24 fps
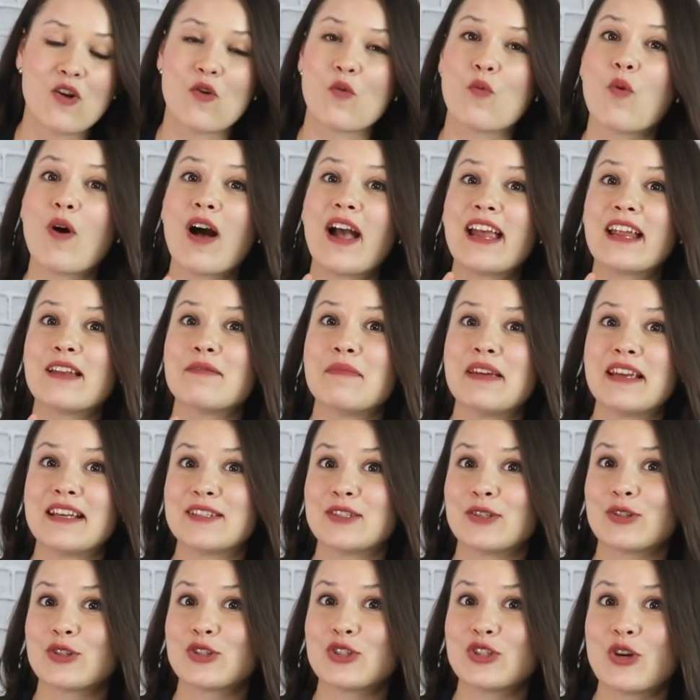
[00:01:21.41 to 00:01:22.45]
why it
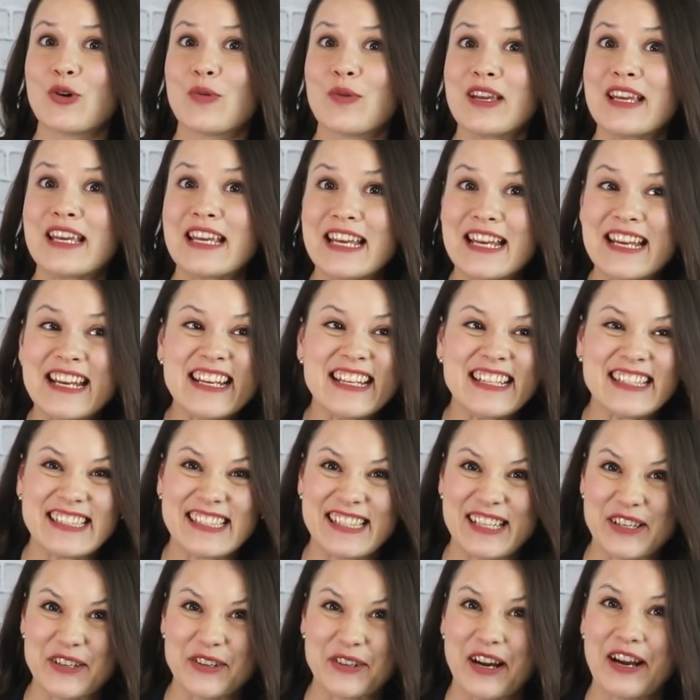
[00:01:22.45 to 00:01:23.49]
makes your sewing
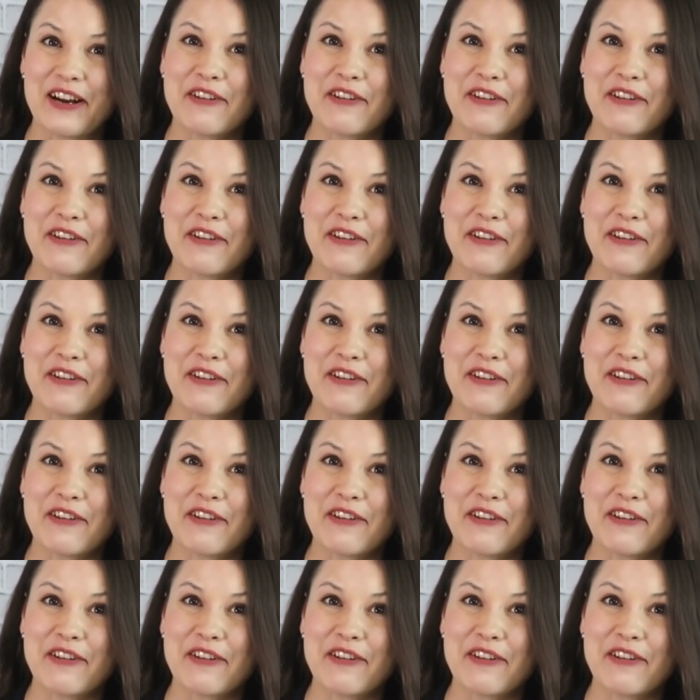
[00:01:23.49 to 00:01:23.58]
easier